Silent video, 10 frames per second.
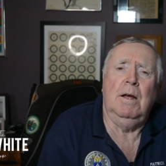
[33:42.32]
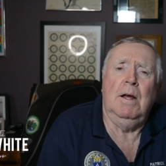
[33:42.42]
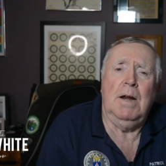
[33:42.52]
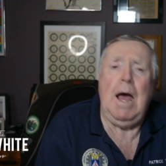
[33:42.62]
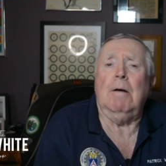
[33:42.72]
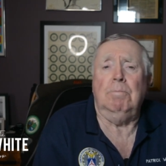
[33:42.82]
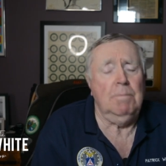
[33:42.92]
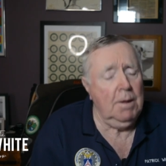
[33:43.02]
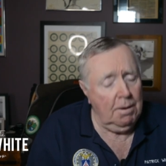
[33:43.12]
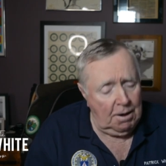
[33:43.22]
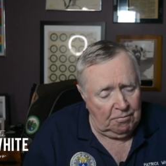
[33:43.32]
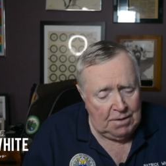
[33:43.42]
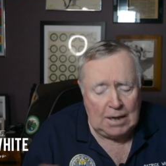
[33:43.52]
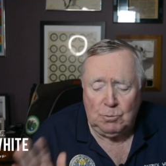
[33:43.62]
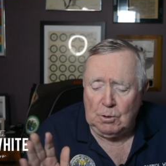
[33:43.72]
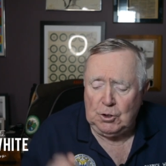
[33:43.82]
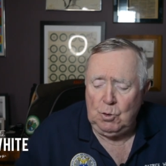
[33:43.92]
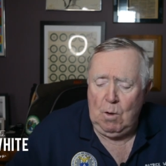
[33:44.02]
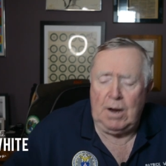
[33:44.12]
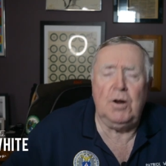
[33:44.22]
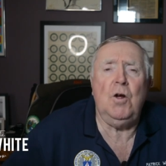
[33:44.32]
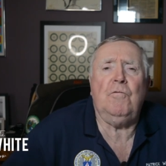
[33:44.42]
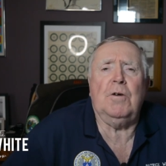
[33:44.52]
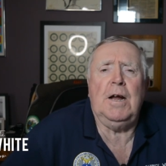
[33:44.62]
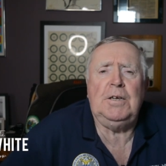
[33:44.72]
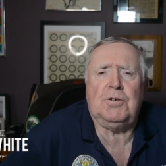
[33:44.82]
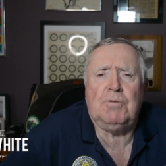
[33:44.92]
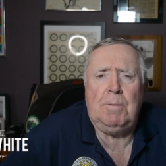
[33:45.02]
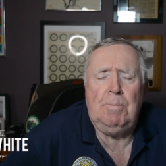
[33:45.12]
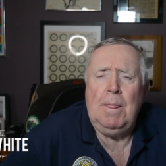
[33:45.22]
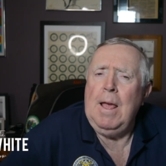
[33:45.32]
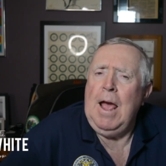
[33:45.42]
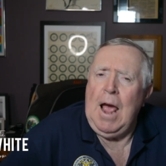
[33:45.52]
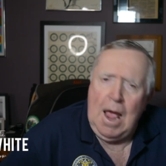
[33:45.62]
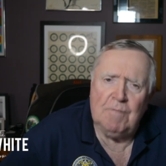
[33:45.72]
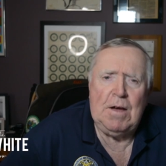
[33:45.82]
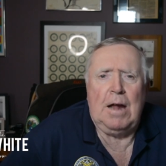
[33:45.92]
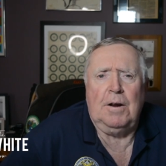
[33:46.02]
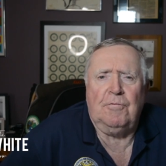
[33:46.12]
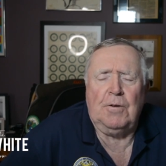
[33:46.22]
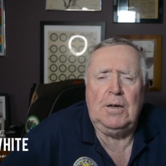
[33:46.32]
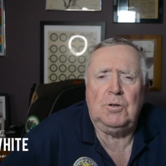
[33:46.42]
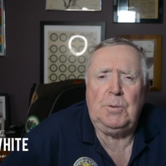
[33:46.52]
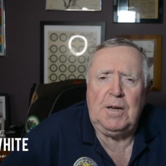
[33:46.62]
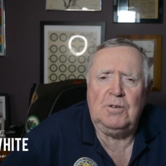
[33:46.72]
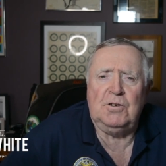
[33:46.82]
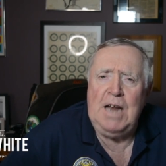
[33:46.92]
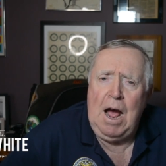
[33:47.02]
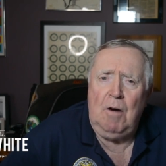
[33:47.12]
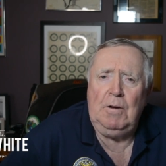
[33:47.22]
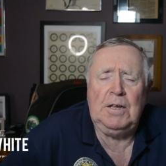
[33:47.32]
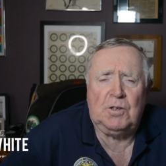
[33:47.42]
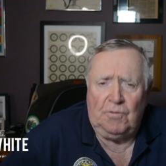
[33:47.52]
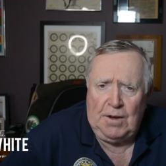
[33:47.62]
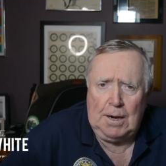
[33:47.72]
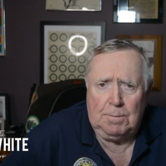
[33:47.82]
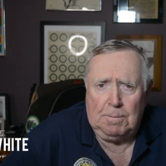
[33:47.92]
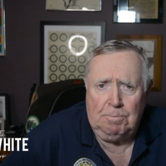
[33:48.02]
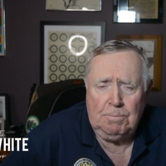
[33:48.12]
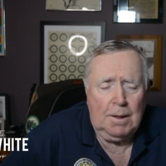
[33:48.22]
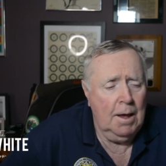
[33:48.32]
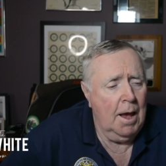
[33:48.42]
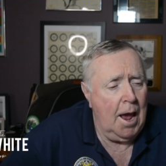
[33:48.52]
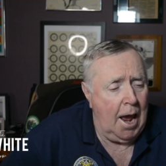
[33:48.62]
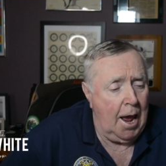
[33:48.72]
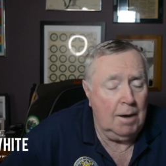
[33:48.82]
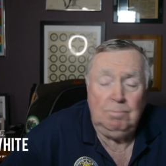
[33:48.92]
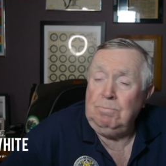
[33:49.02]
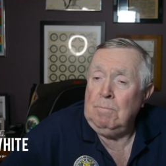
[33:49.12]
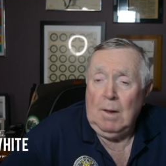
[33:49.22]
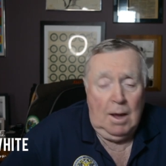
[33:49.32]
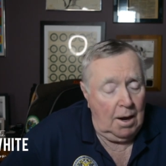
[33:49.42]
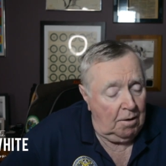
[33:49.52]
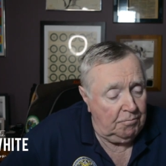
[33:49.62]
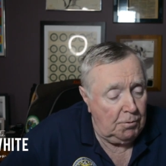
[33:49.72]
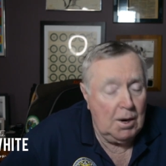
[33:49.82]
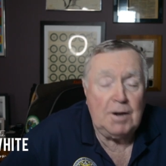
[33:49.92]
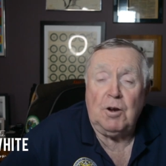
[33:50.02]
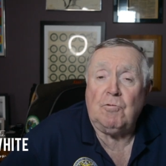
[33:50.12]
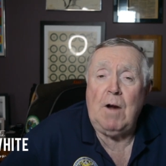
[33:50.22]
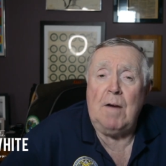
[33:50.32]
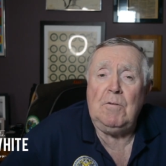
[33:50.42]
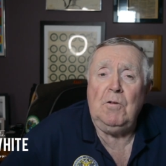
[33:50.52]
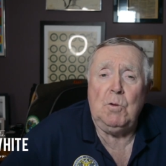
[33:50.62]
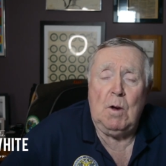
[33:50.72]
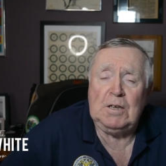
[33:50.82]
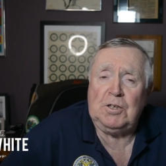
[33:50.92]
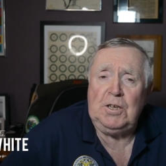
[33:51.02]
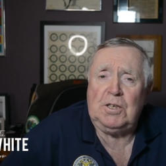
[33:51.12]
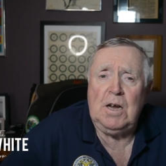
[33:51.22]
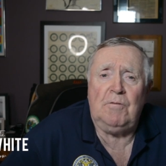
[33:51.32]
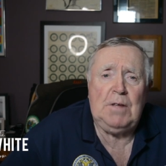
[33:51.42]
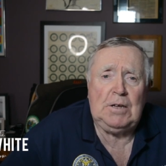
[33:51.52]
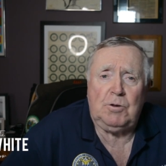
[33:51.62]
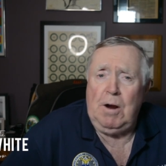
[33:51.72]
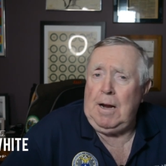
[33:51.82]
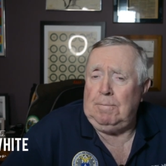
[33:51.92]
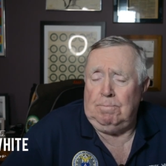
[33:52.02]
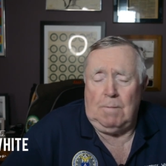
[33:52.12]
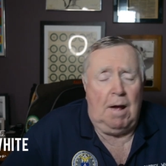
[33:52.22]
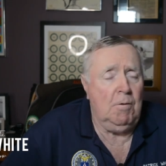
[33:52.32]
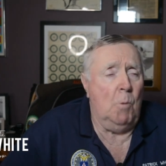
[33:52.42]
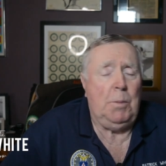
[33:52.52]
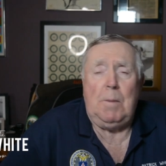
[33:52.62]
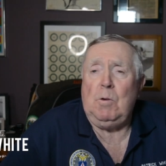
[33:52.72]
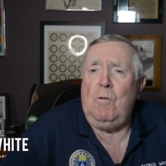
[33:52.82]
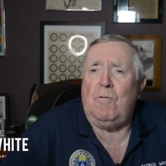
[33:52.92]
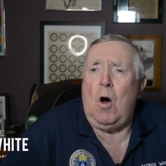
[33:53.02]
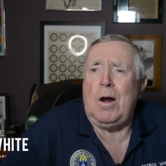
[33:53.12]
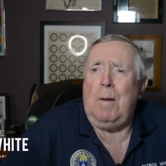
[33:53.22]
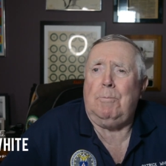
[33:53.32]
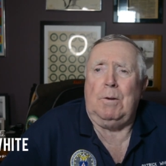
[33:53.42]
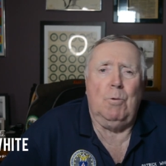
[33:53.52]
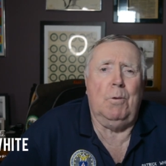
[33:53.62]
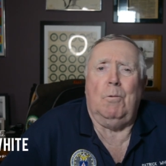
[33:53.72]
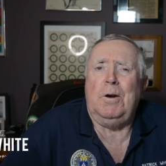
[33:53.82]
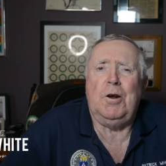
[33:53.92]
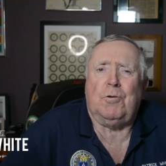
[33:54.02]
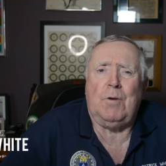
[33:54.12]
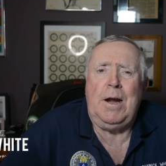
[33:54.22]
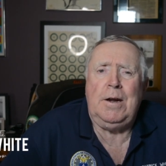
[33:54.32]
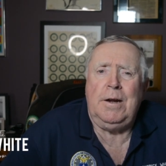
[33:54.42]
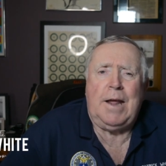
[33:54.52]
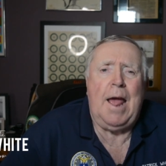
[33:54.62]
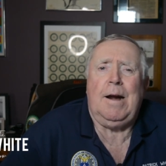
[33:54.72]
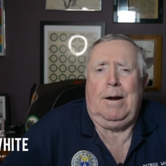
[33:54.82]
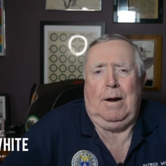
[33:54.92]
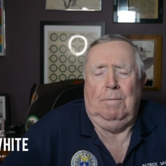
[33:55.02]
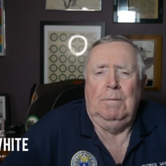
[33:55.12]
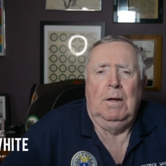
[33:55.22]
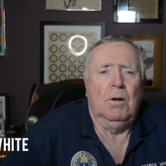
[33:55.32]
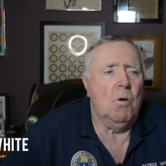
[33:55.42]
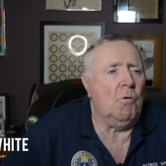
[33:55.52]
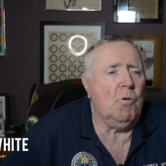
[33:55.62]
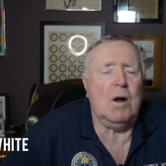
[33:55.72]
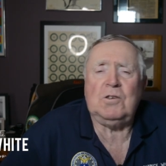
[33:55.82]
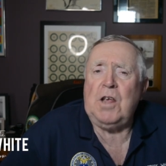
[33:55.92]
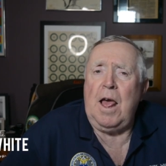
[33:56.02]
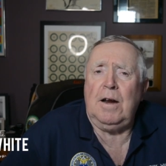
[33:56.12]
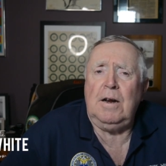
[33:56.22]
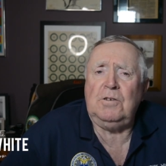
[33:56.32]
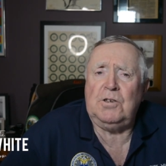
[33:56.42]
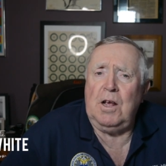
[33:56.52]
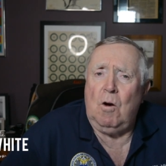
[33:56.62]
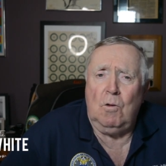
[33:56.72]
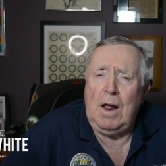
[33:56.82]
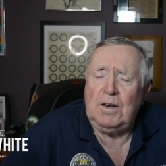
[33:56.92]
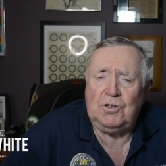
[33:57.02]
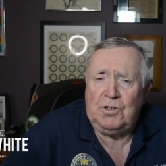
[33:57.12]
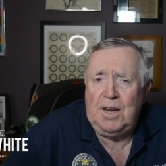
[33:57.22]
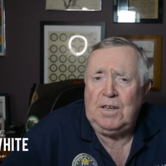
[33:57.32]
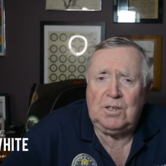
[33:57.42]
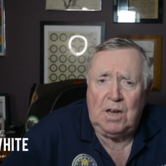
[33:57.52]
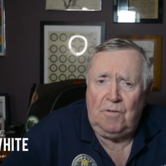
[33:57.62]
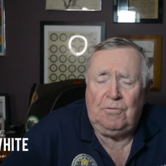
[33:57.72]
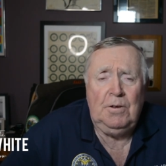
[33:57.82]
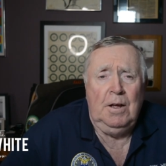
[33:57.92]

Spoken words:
Now, if that's what you want to do for a nice trip, have at it, friends, because now it's available. And if you like to travel, you want to see stuff, that's great. I know people who've gone up and ridden a train in Canada, go across Canada, see a whole lot of scenic stuff